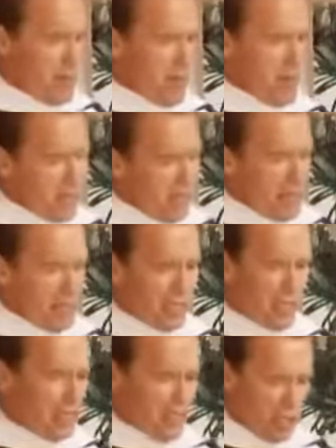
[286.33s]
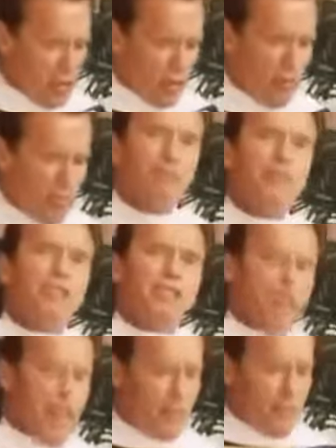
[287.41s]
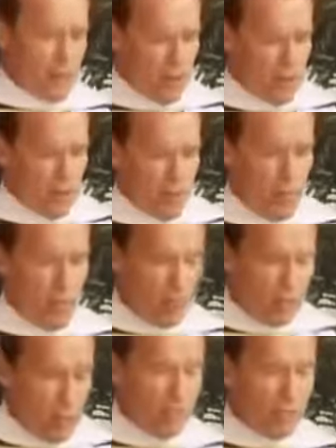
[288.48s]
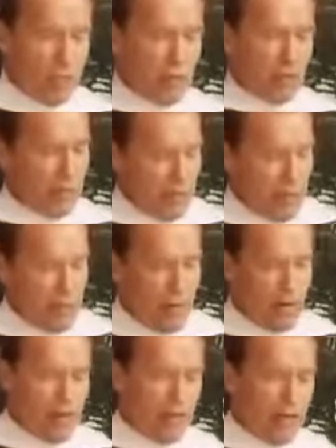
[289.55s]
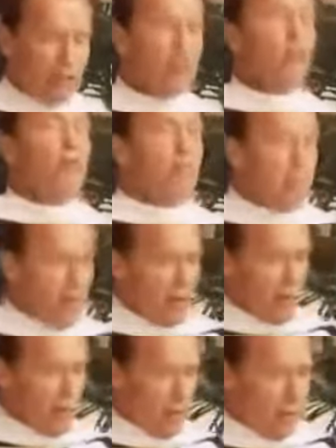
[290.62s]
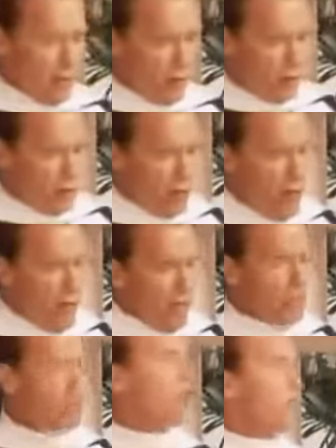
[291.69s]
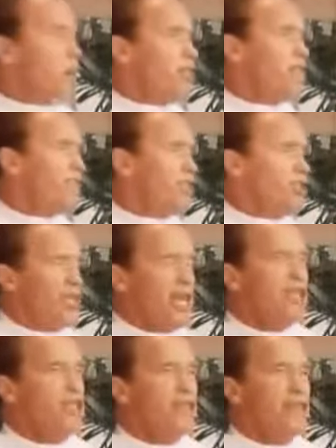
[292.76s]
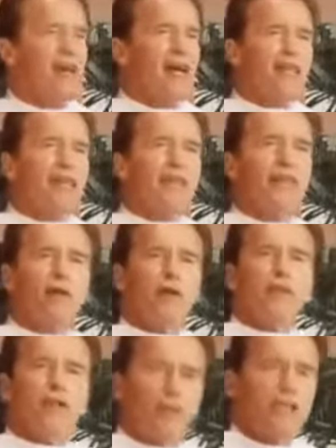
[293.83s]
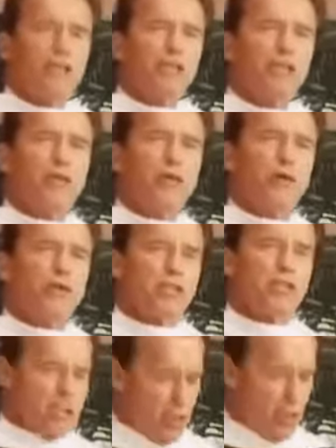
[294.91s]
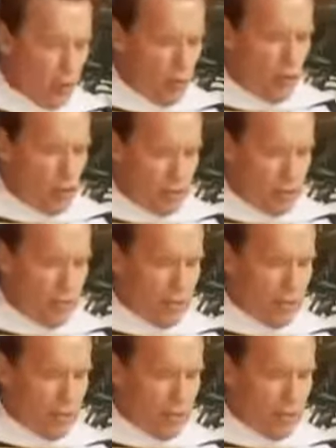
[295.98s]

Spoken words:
But this is going to be a piece of cake for you. Trust me, you live in America and you're prepared for the future with this tremendous education you've gotten here at one of the greatest universities in the world.